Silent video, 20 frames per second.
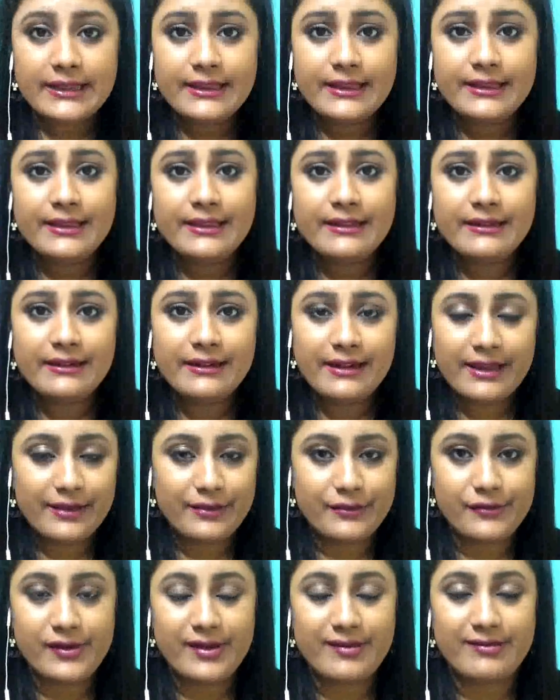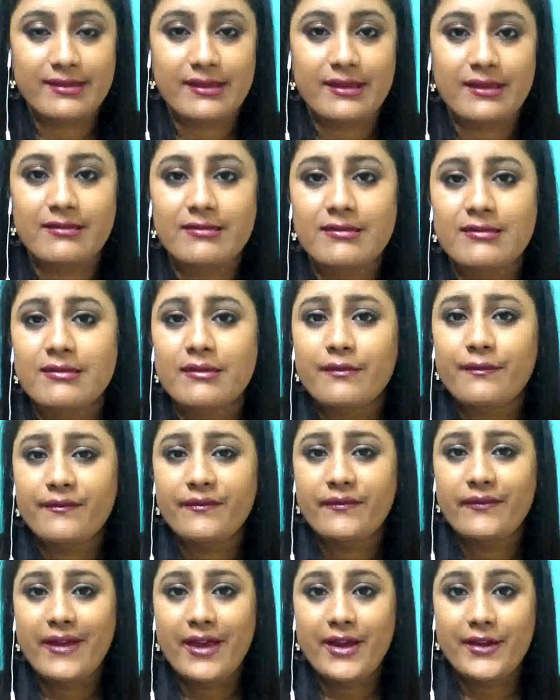The 33-6 is a
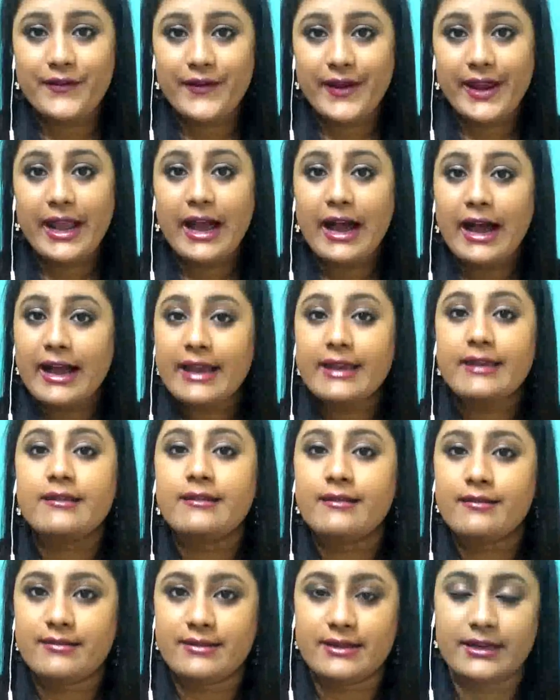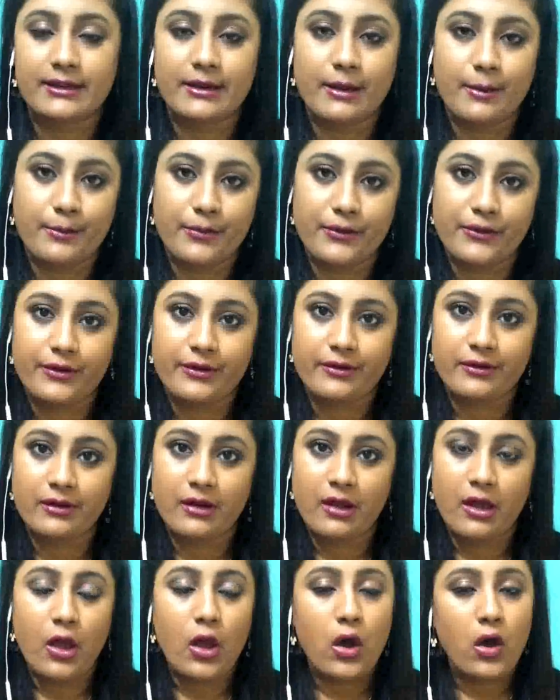very idealistic number.
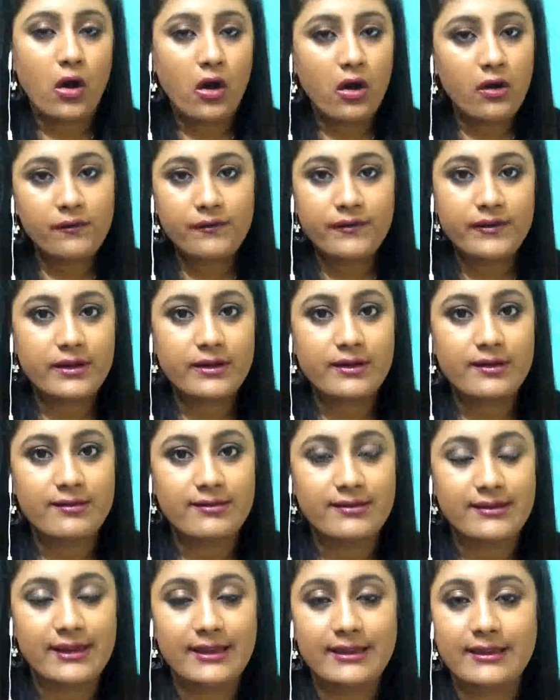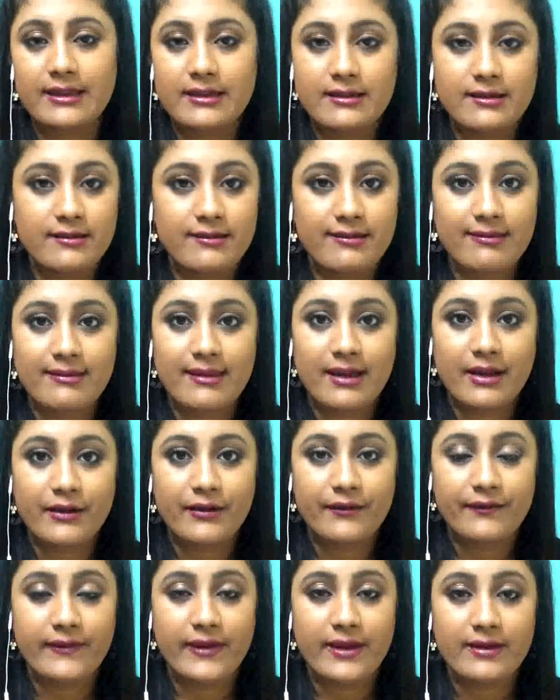Often it is seen that it
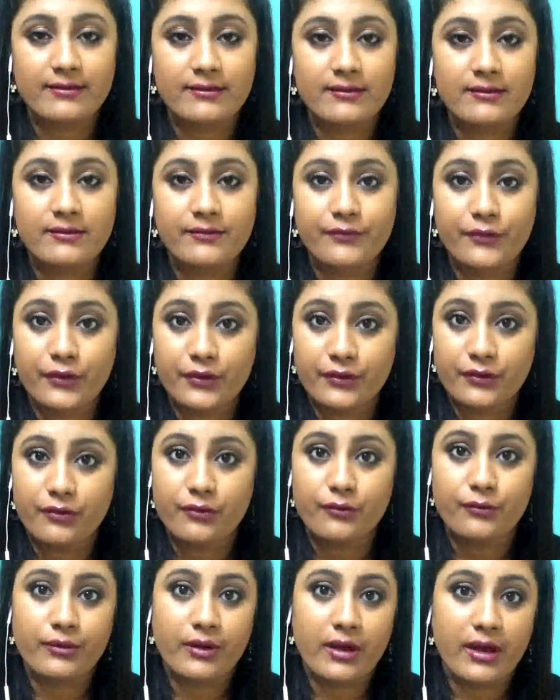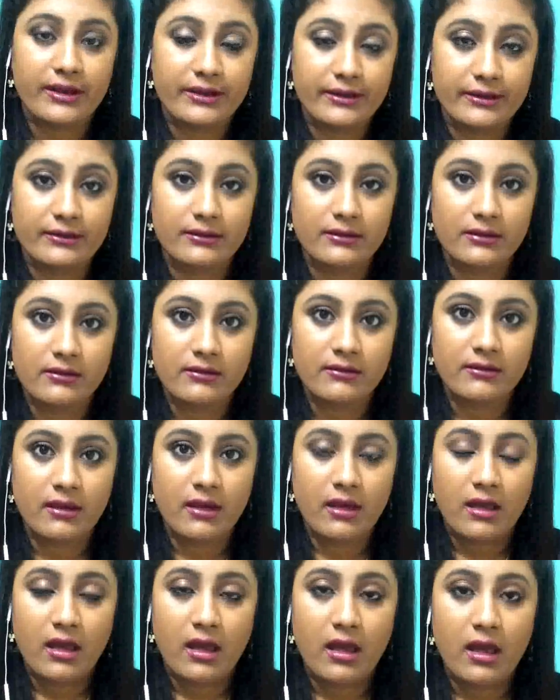sacrifices for its own ideals
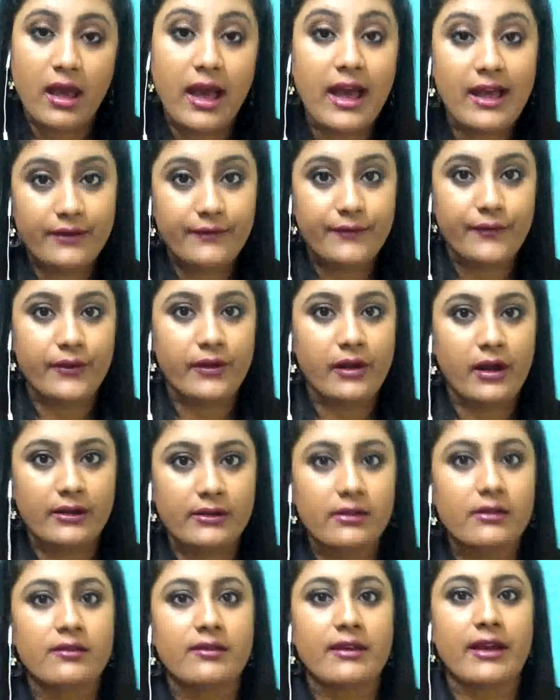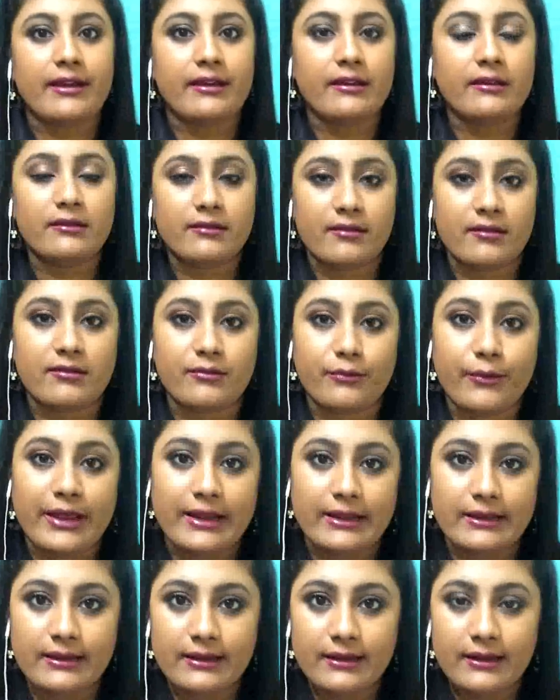and for others' ideals as
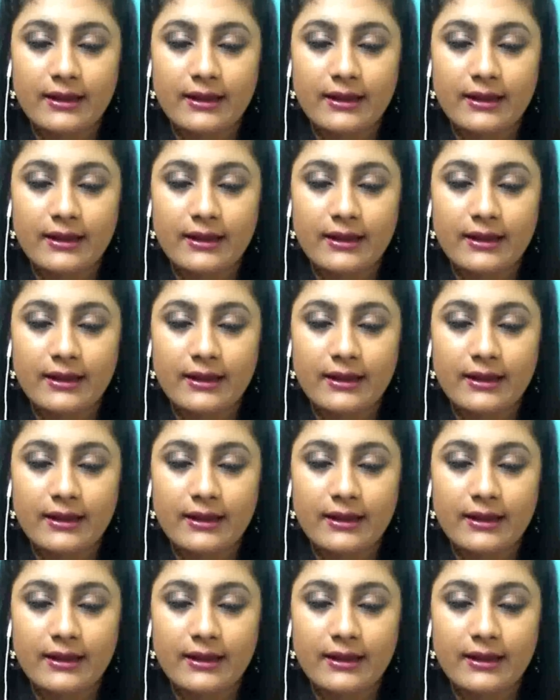well.